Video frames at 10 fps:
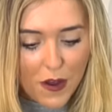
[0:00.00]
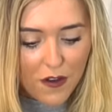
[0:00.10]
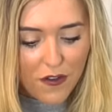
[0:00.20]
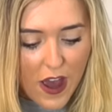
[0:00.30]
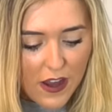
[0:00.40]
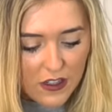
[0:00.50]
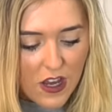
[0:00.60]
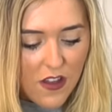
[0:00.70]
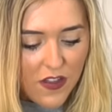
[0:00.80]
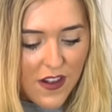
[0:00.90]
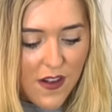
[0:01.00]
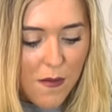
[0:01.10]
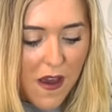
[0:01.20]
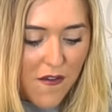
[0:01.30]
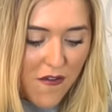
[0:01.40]
perfect. This
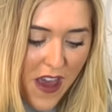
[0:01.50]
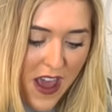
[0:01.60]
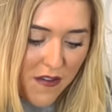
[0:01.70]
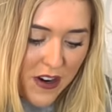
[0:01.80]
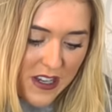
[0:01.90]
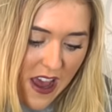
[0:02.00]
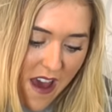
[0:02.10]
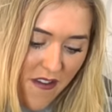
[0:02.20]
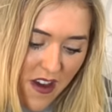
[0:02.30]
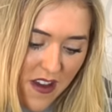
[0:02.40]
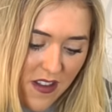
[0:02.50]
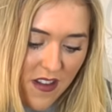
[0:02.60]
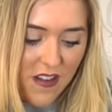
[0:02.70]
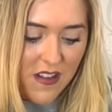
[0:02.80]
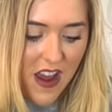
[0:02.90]
is my favourite ever.
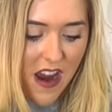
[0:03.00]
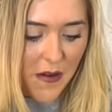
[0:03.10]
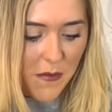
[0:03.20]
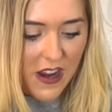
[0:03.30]
This is a Daring